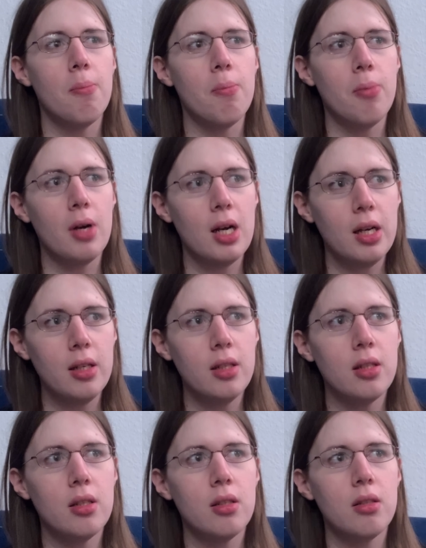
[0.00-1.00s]

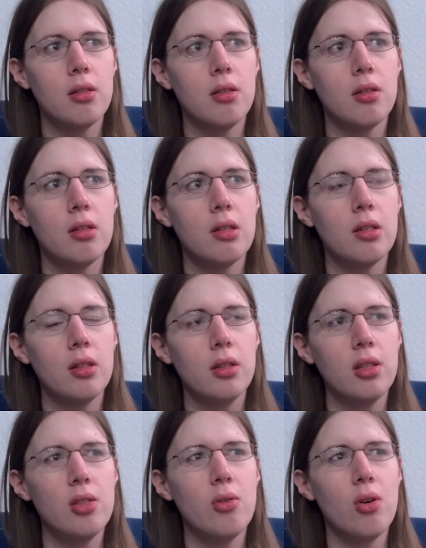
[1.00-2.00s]
But
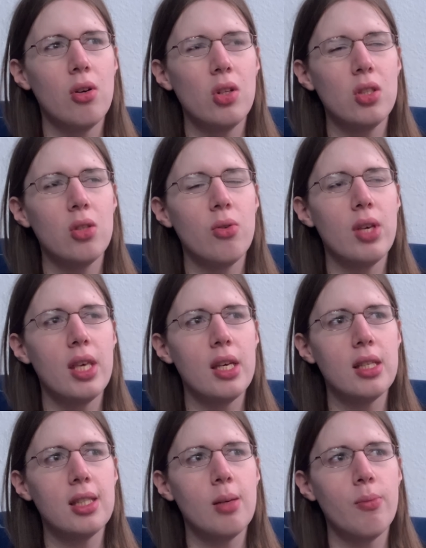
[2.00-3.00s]
you also hear
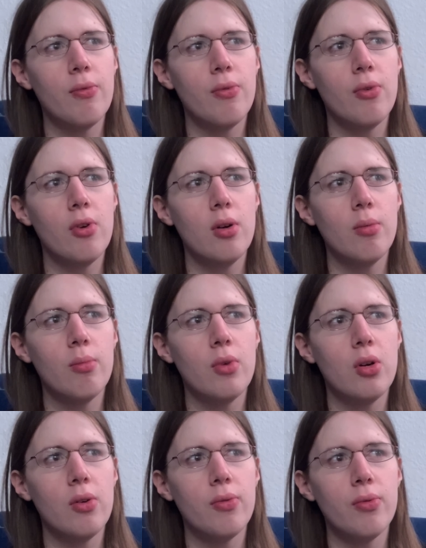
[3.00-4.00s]
some form
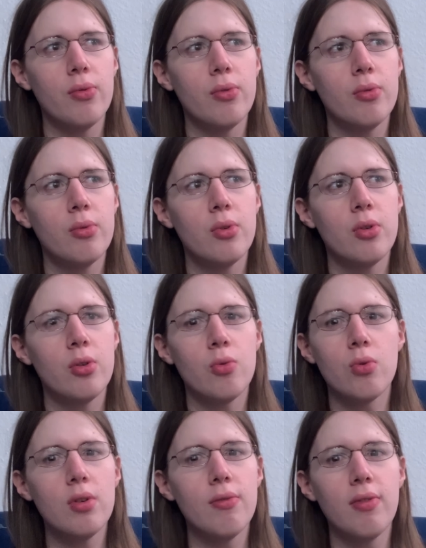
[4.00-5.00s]
of
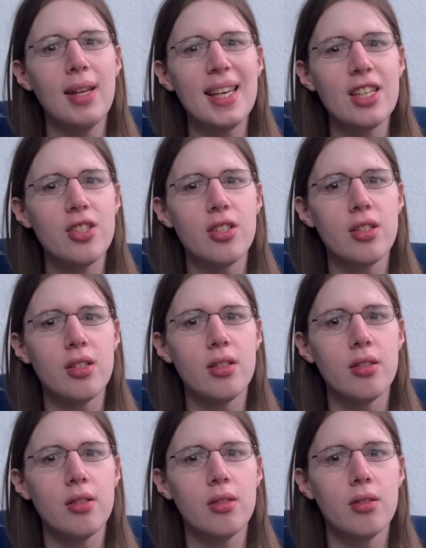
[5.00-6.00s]

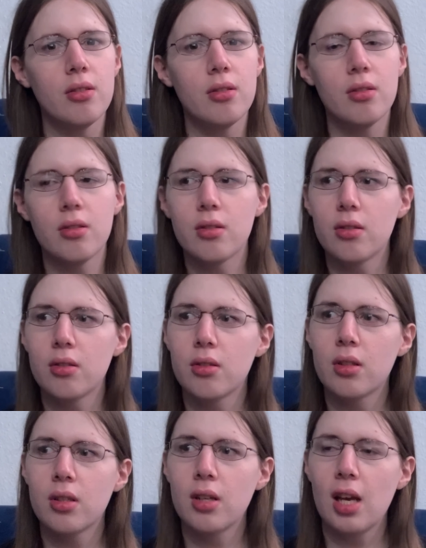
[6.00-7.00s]
reflection.
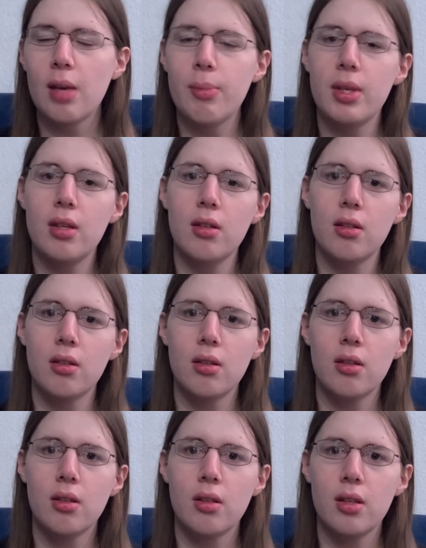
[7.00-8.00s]
I mean,
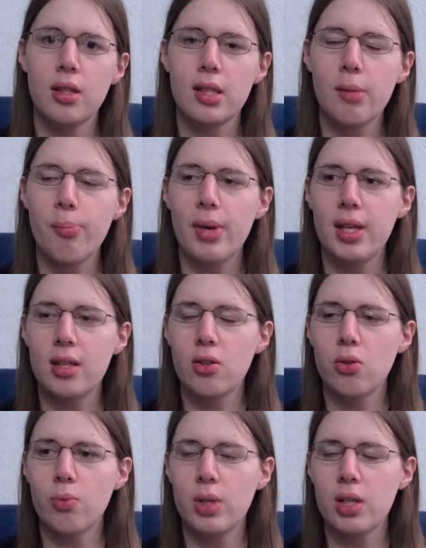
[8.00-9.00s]
depending
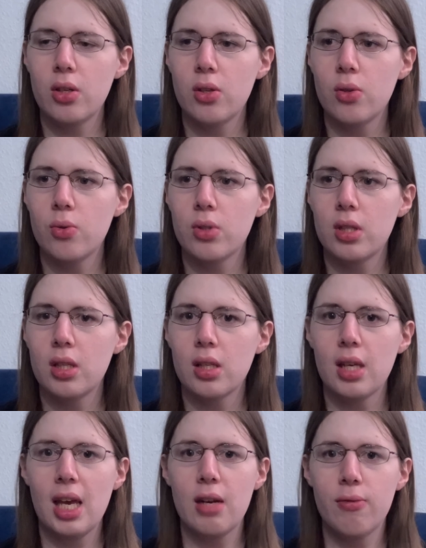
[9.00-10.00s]
on whether you're using
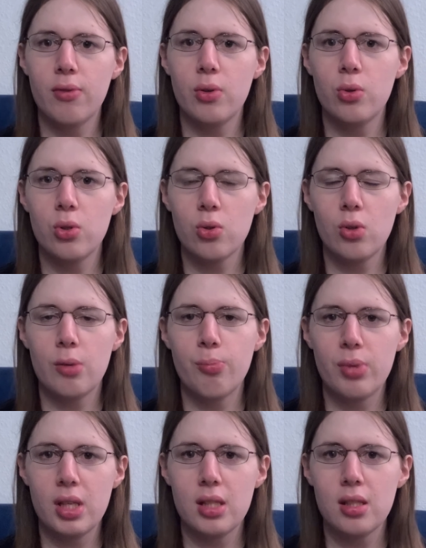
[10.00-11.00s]
headphones or a
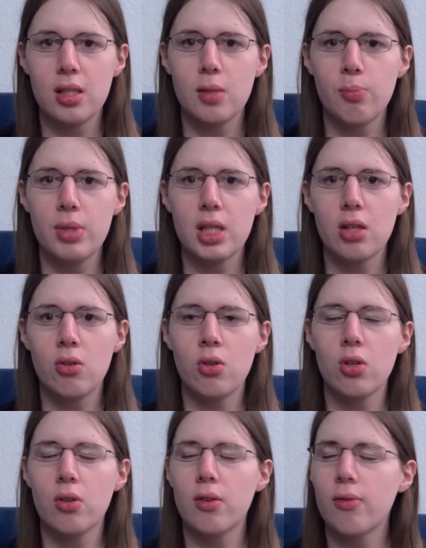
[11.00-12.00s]
PC speaker
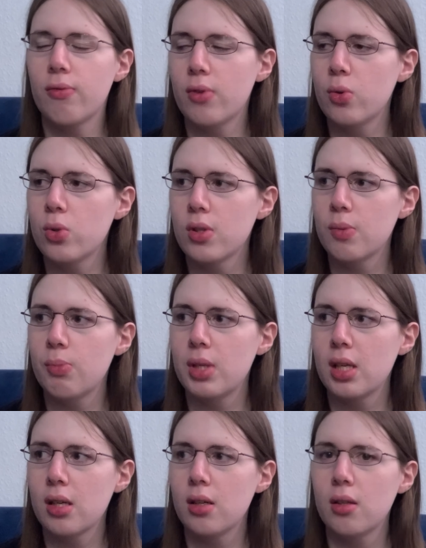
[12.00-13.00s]
or a phone
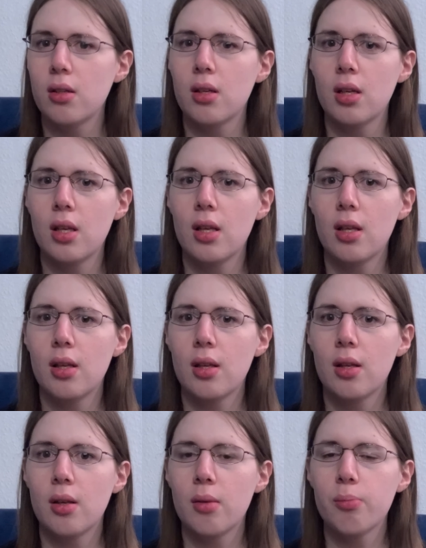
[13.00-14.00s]
speaker,
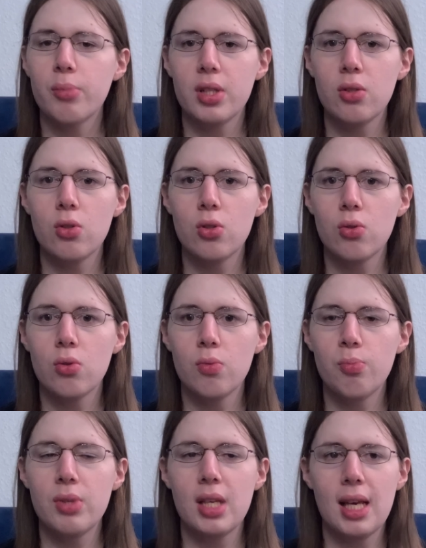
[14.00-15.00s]
but you should
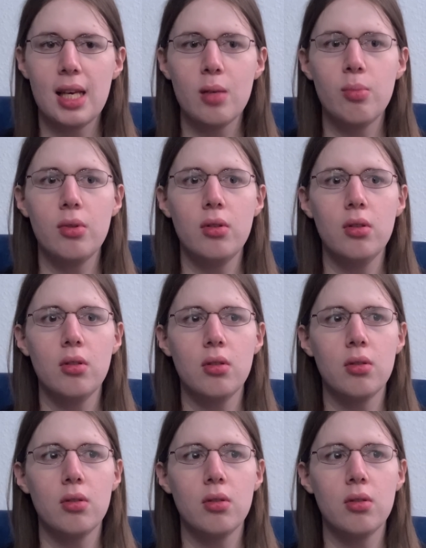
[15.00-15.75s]
be able